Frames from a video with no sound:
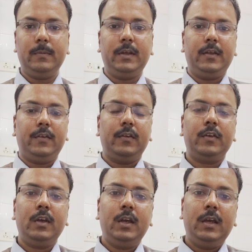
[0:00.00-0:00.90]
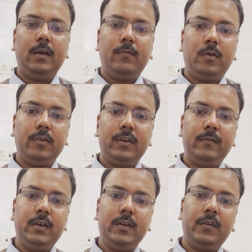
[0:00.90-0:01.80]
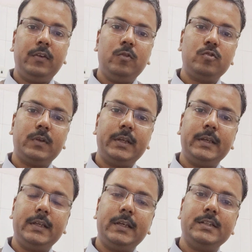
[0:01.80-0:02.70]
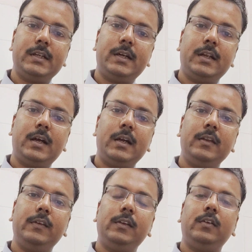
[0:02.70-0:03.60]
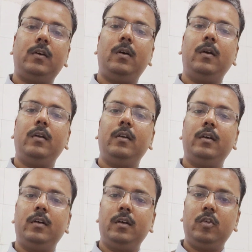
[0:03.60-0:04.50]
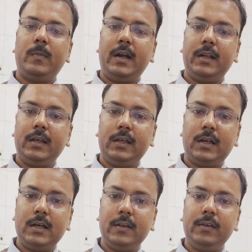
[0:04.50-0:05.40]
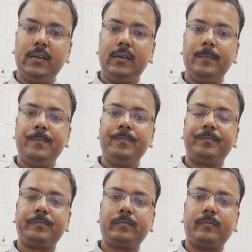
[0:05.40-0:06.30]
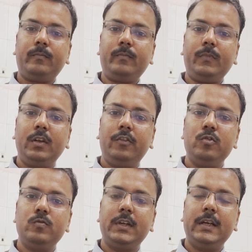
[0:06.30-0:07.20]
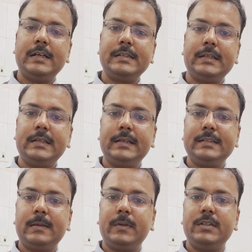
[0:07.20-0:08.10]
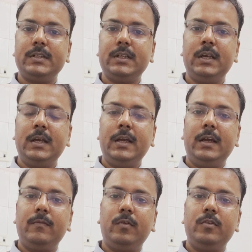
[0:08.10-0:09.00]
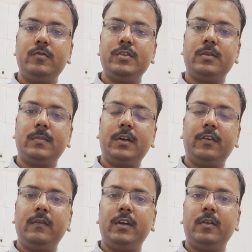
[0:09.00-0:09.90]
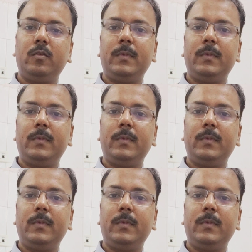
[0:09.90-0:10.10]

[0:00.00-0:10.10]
cases. Now for CVS, usually any congenital heart disease or rheumatic heart disease is usually asked in examination. And for nutrition part, severe acute